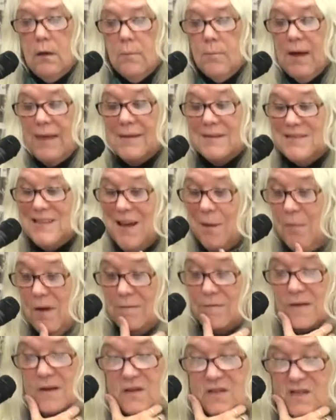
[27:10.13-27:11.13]
By the time I
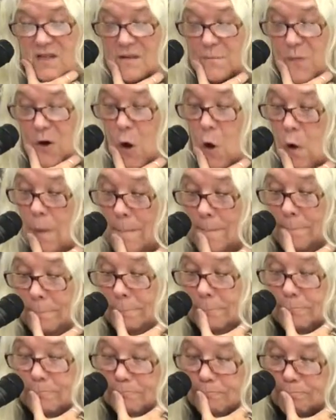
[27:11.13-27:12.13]
finished the poem,
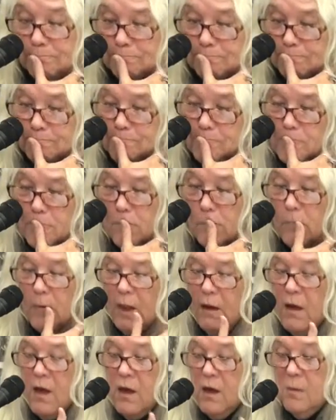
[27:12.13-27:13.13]

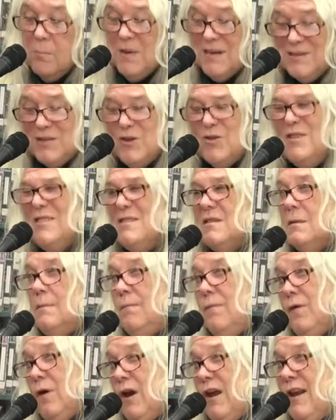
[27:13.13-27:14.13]
my students
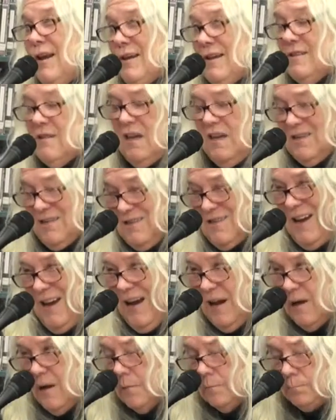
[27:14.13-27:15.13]
seemed very
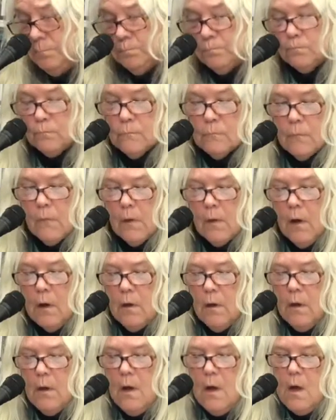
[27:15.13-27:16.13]
excited.
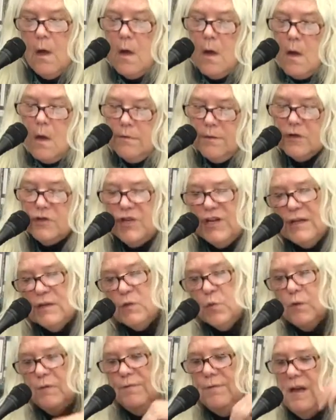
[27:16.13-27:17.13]
Their
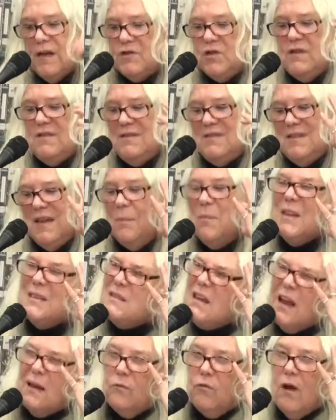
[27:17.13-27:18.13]
cheeks were flushed the same
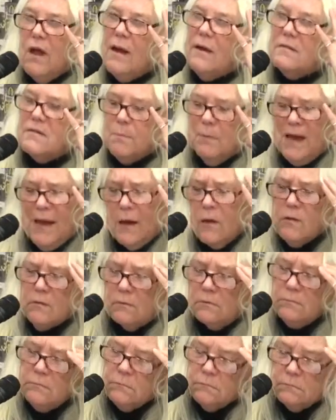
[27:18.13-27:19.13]
exact red as my own.